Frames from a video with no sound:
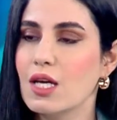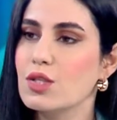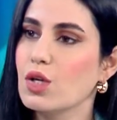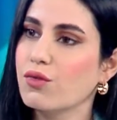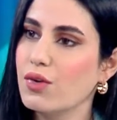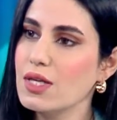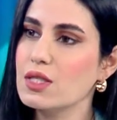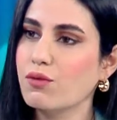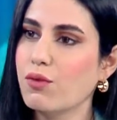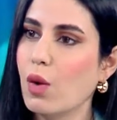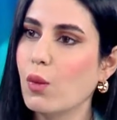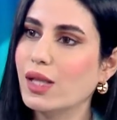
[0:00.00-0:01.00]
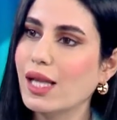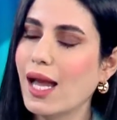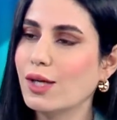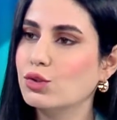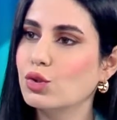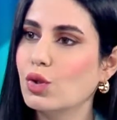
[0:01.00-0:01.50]
So first of all, we'd
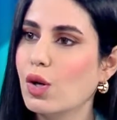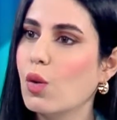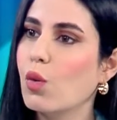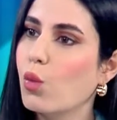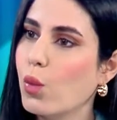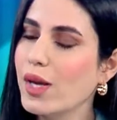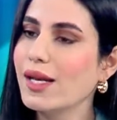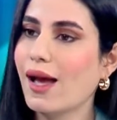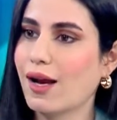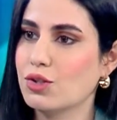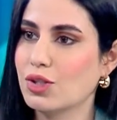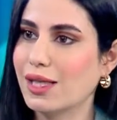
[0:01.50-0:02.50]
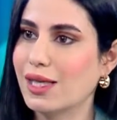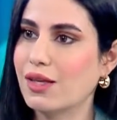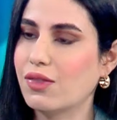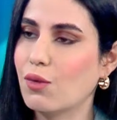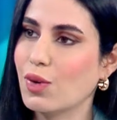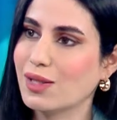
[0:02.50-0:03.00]
like to know when actually
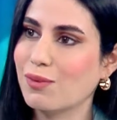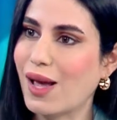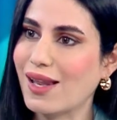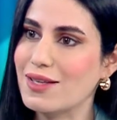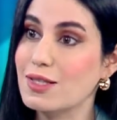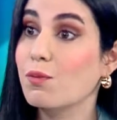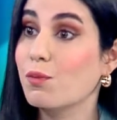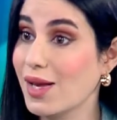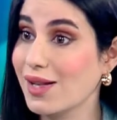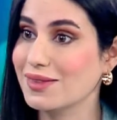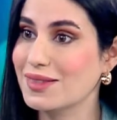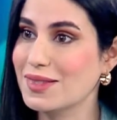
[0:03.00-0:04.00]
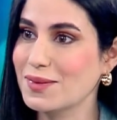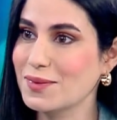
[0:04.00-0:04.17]
the Red Palace built.